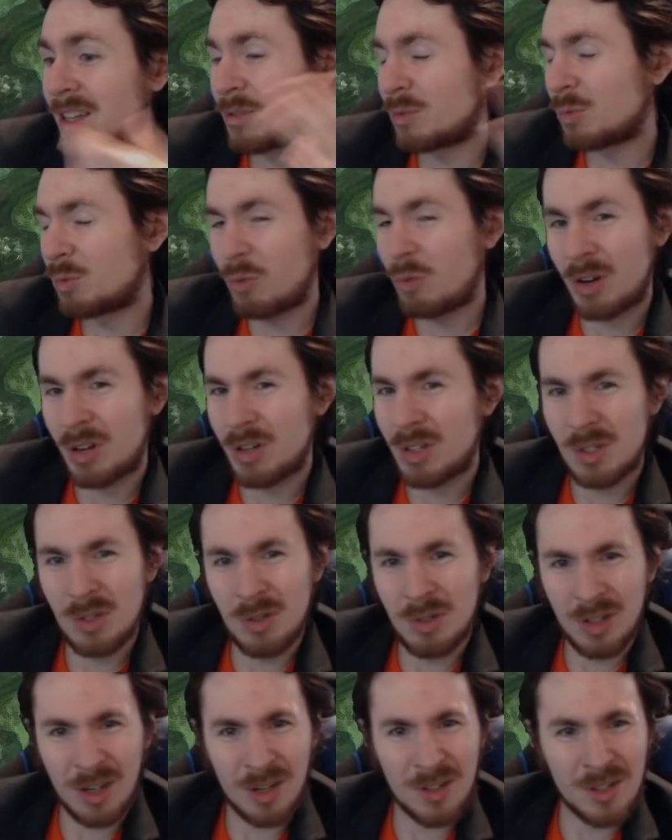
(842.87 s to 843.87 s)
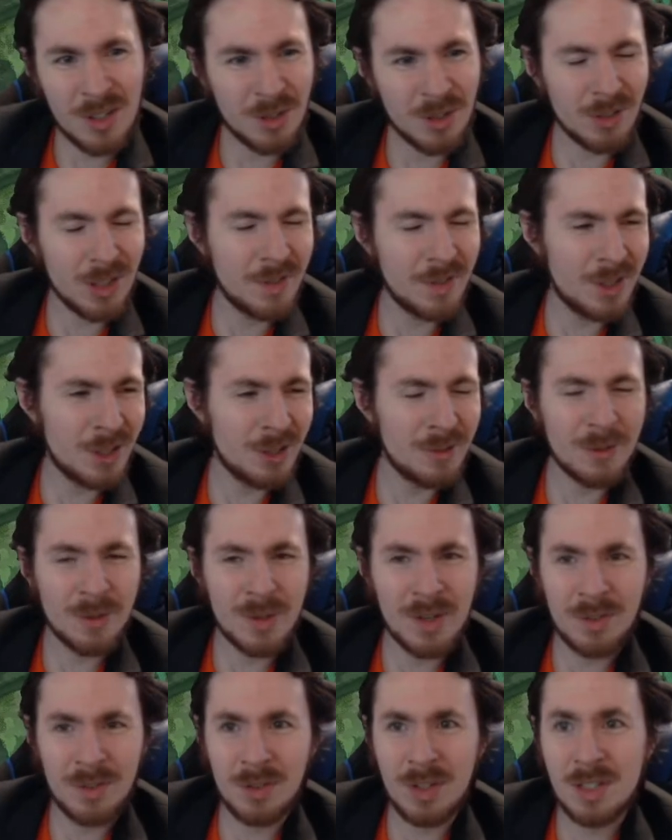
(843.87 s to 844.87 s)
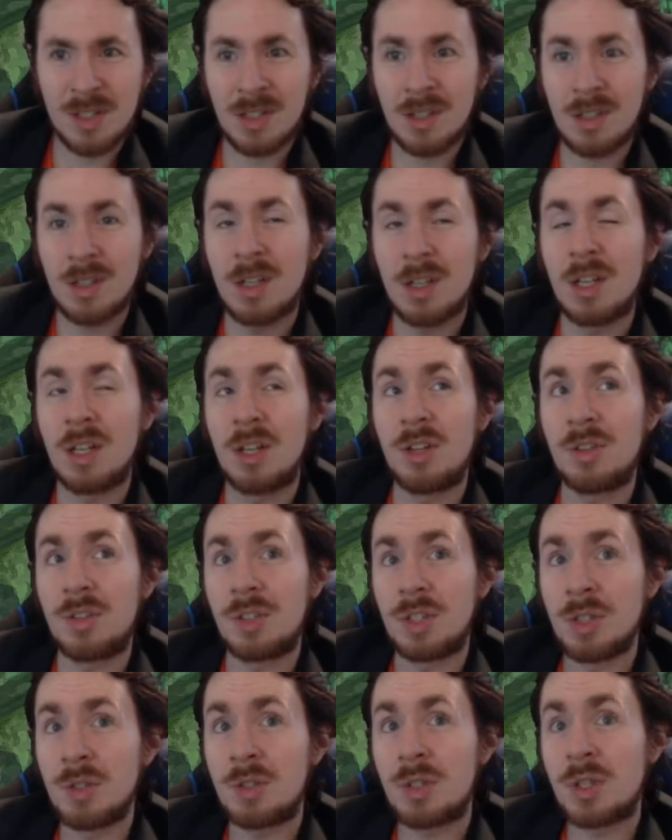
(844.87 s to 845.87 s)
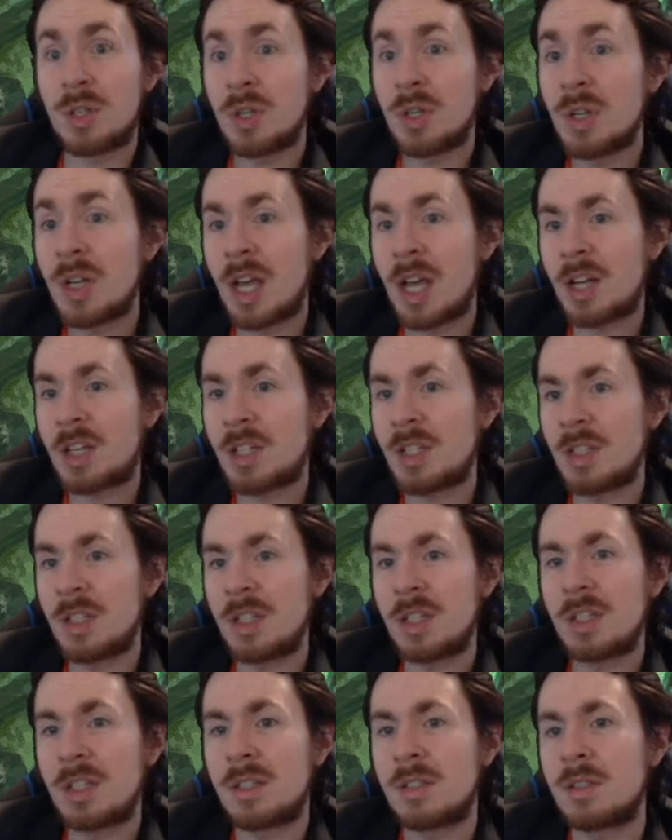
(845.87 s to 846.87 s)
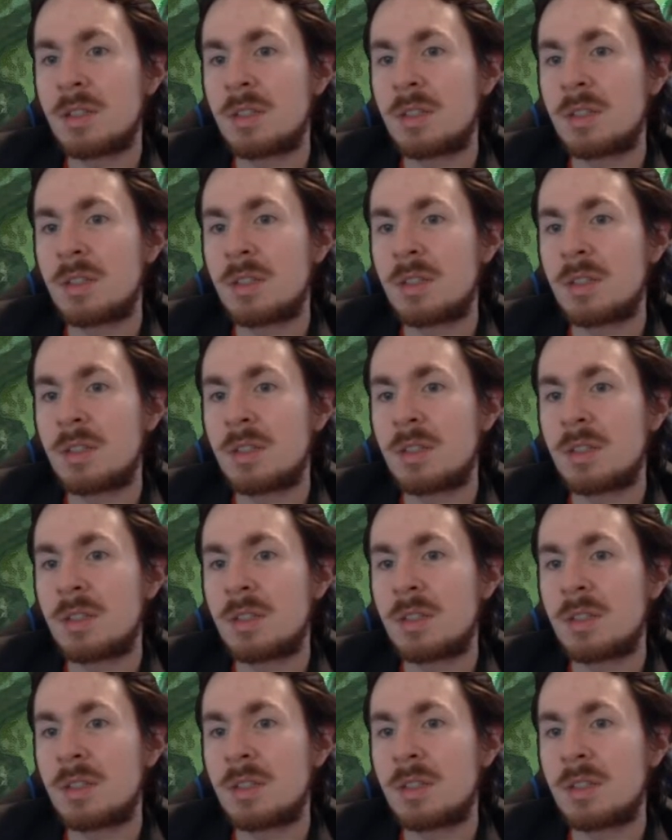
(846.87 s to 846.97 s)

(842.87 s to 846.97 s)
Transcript: one or two cards in the graveyard for whatever reason, you could actually